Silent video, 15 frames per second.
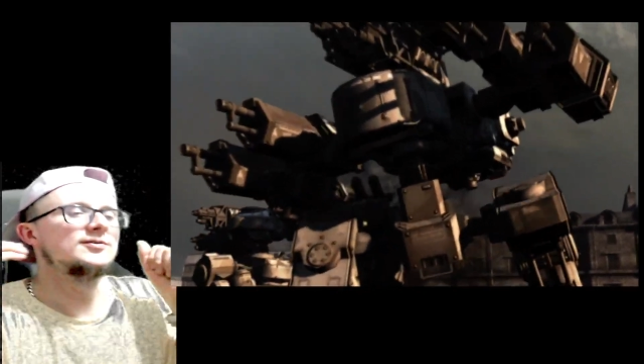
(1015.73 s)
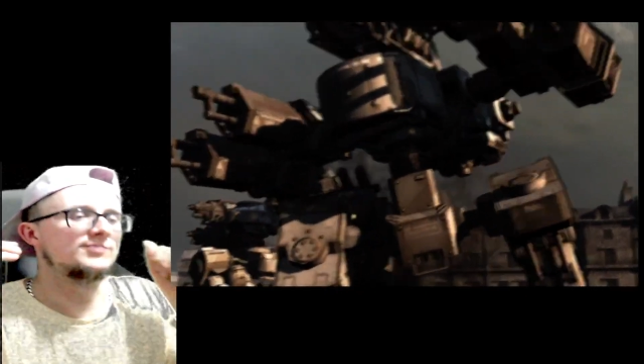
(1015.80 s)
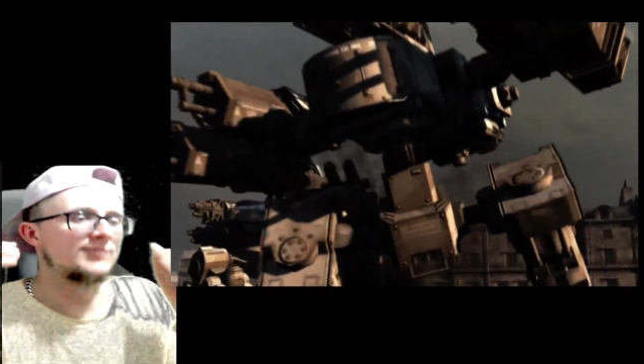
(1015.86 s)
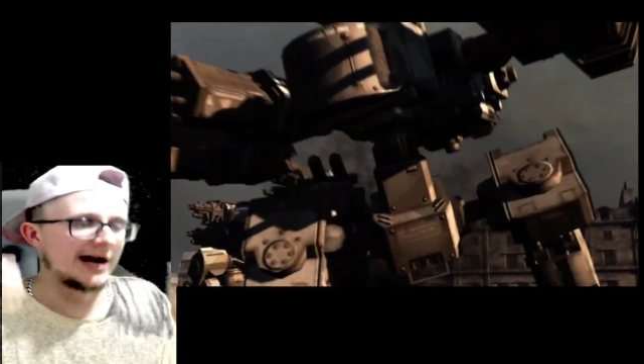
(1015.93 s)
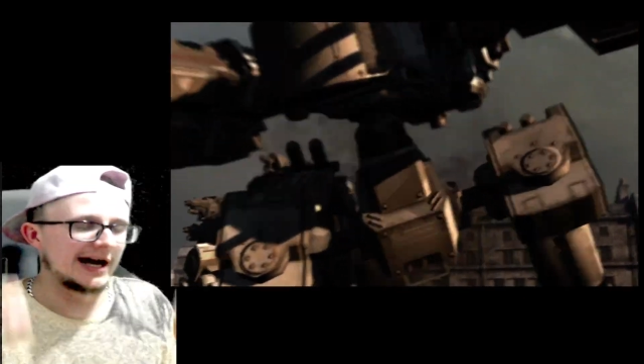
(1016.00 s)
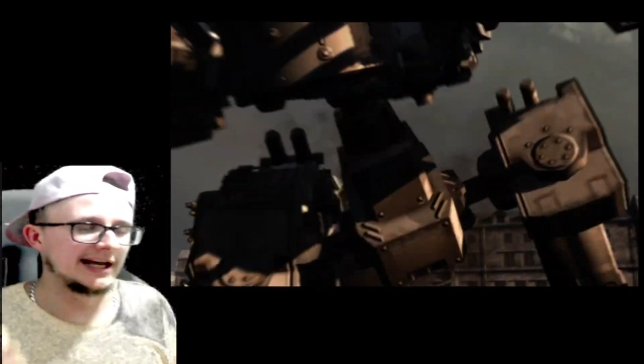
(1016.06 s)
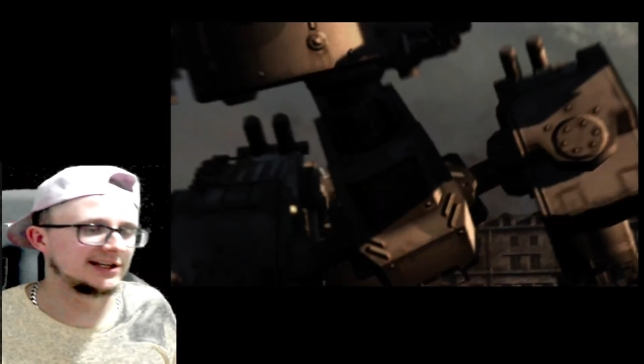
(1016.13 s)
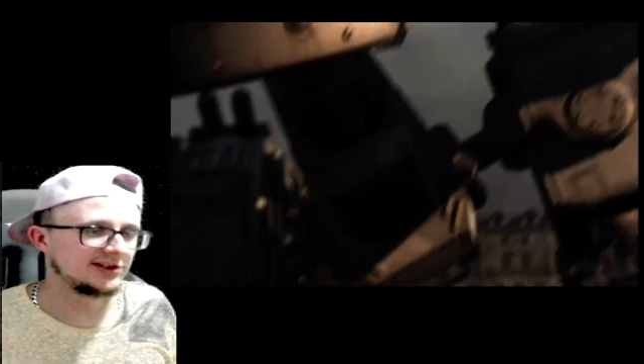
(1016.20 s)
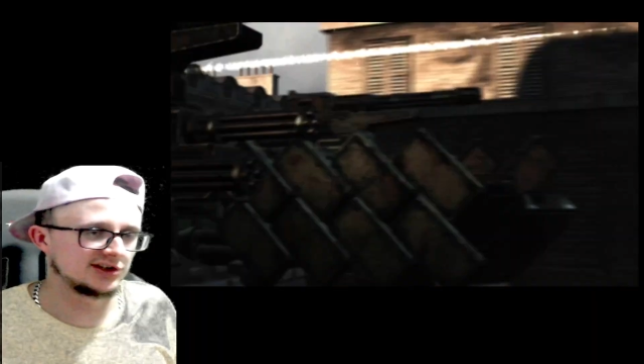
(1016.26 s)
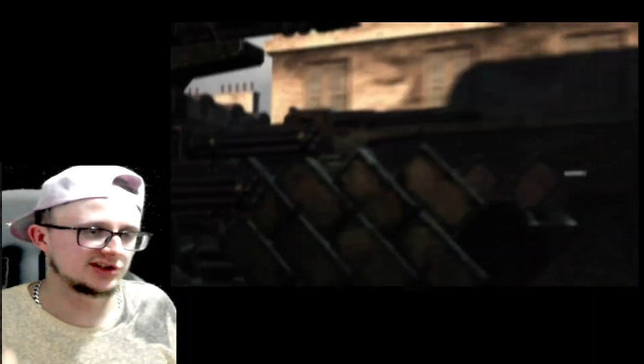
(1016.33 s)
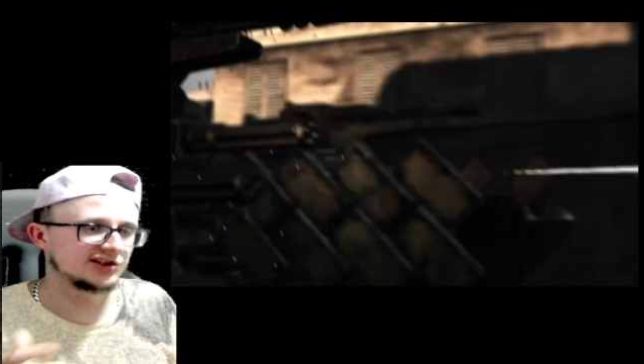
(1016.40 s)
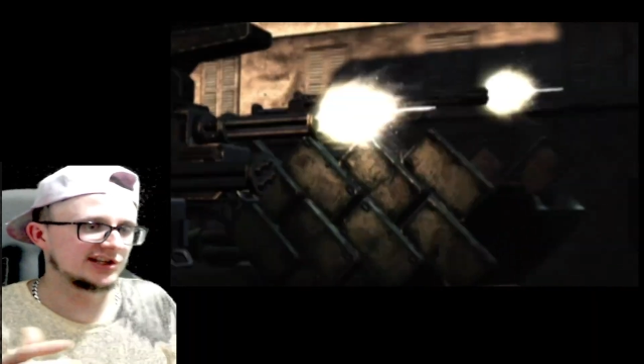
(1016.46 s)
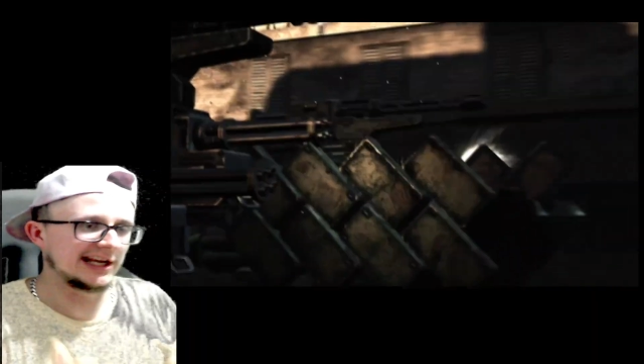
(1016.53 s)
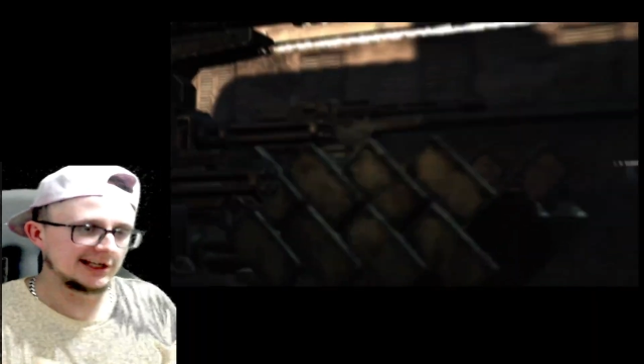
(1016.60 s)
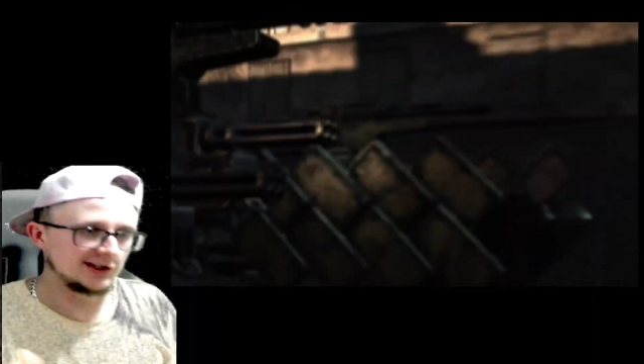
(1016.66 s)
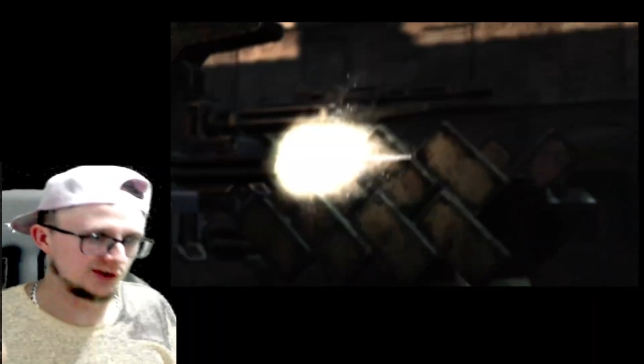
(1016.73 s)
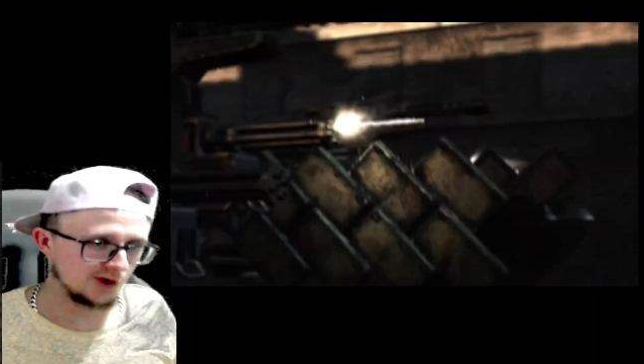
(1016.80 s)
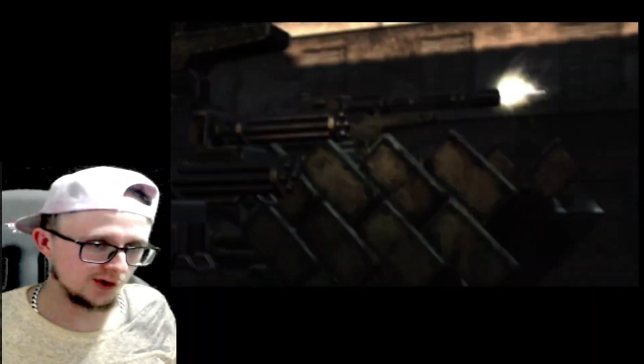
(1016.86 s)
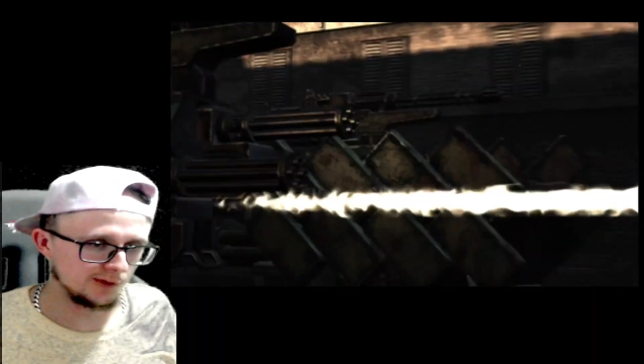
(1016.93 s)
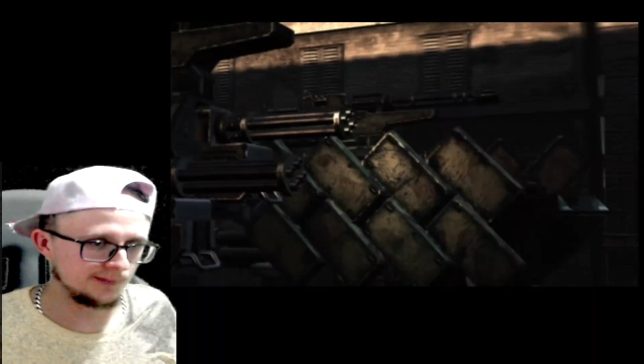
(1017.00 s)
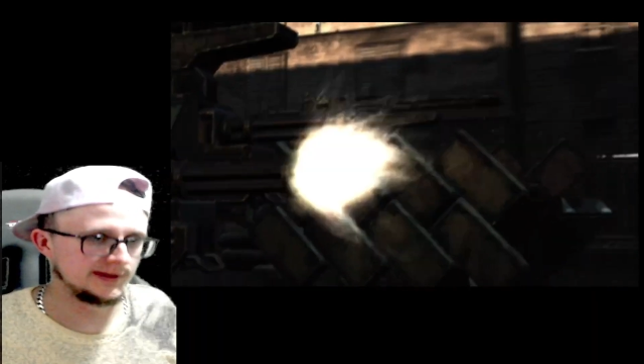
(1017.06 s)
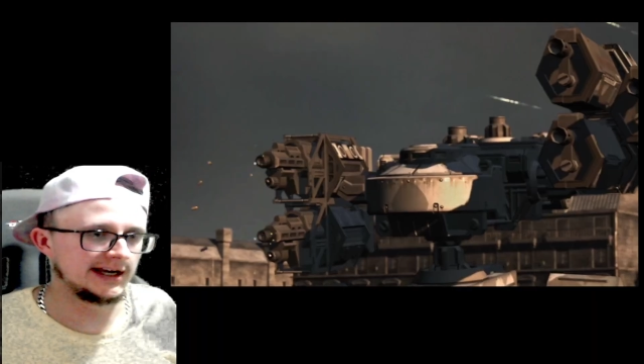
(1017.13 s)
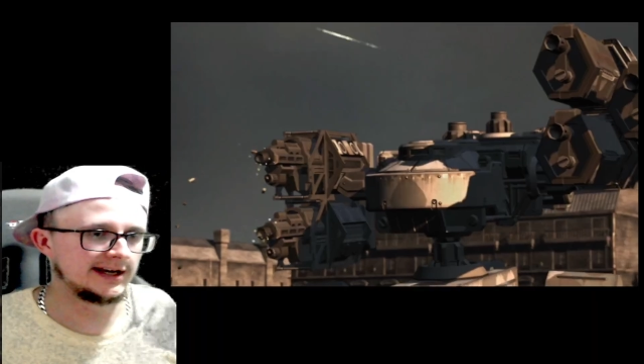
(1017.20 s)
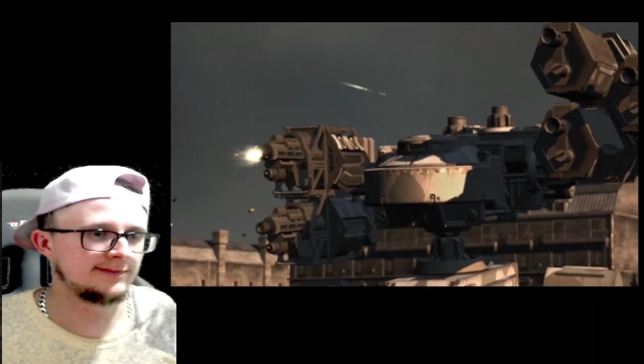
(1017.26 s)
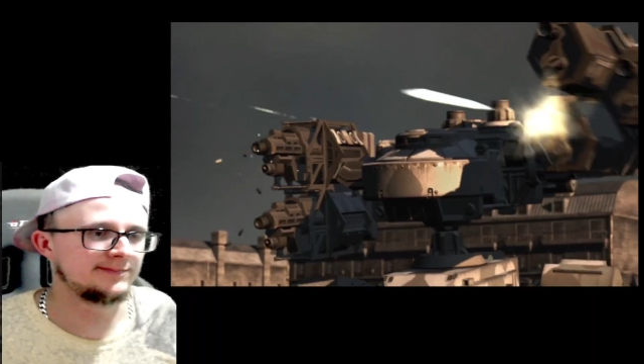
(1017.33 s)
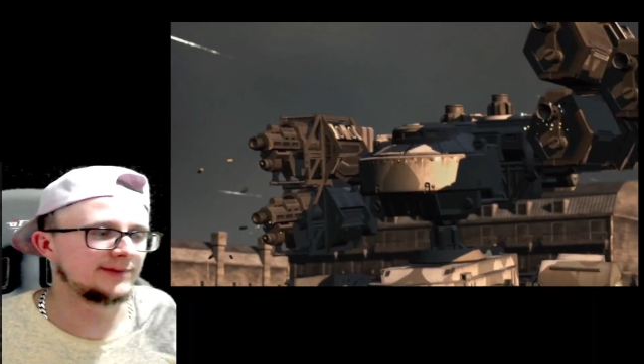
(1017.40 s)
Buy just Sega Corp, yeah?